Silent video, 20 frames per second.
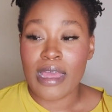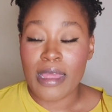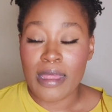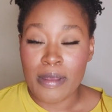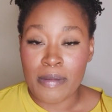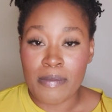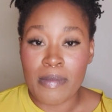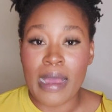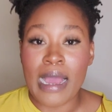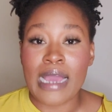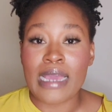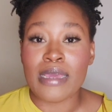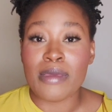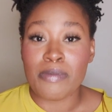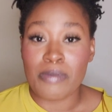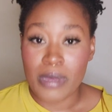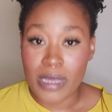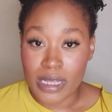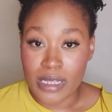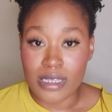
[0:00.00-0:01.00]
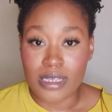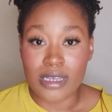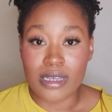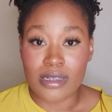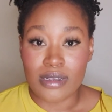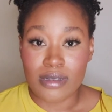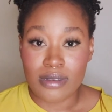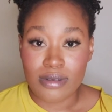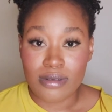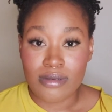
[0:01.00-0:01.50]
In my
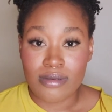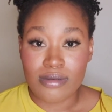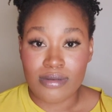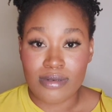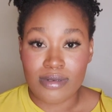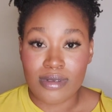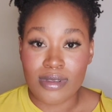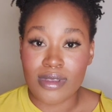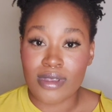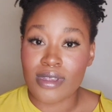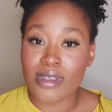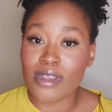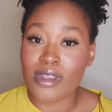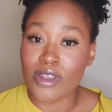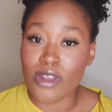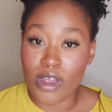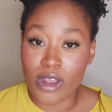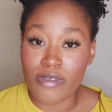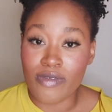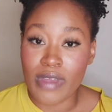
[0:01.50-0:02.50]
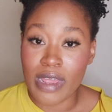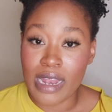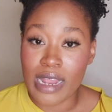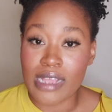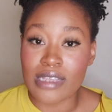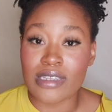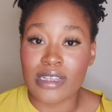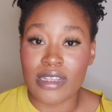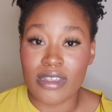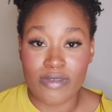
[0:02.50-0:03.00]
opinion, not
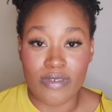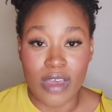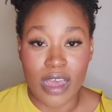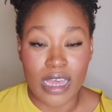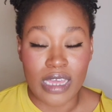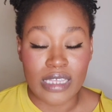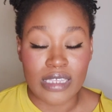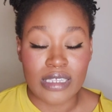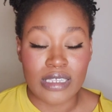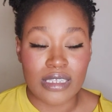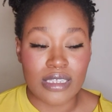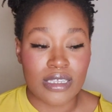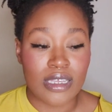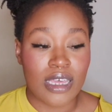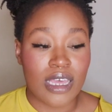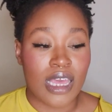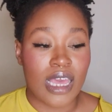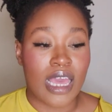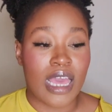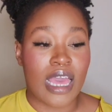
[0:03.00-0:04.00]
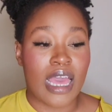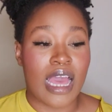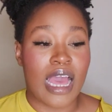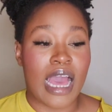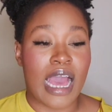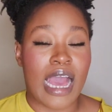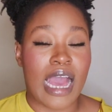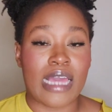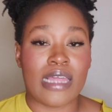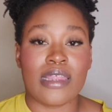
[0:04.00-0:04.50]
financial advice,
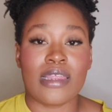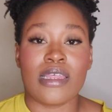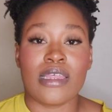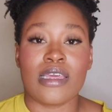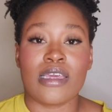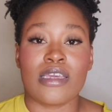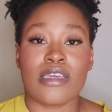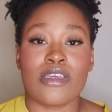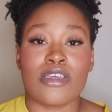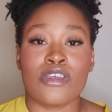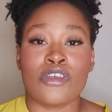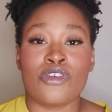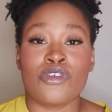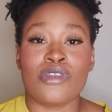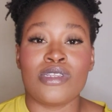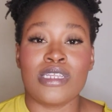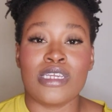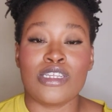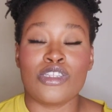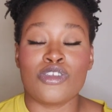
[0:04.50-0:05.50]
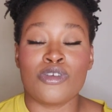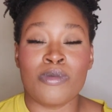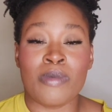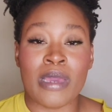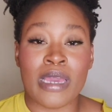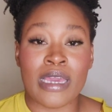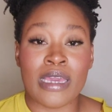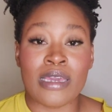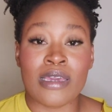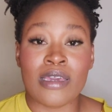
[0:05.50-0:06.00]
I think you need to
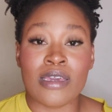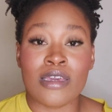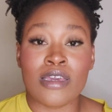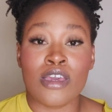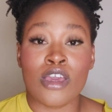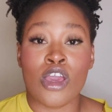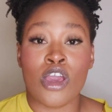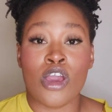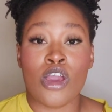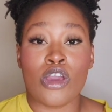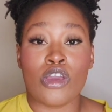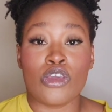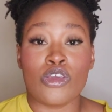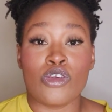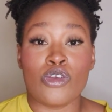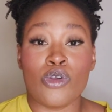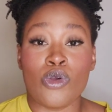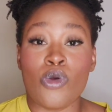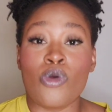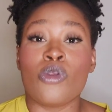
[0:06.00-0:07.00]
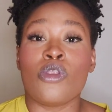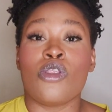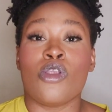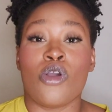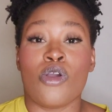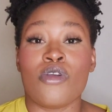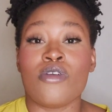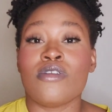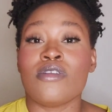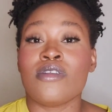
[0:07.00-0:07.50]
make your
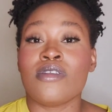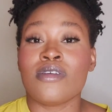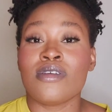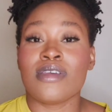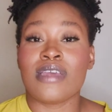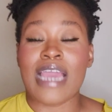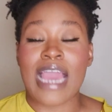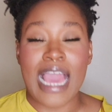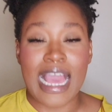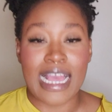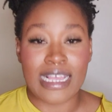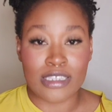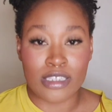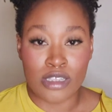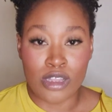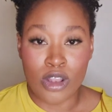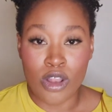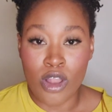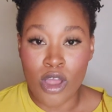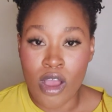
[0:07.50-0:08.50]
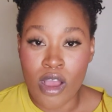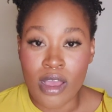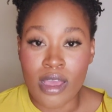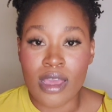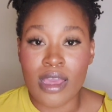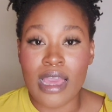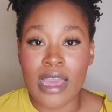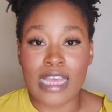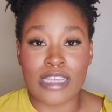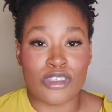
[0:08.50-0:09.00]
loan as
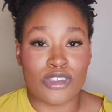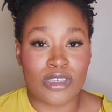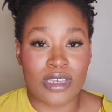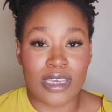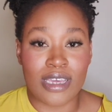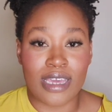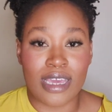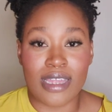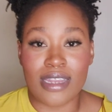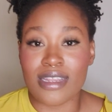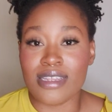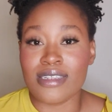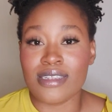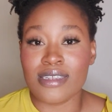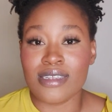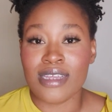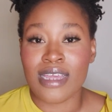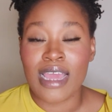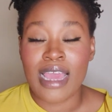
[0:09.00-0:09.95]
long as you can get it.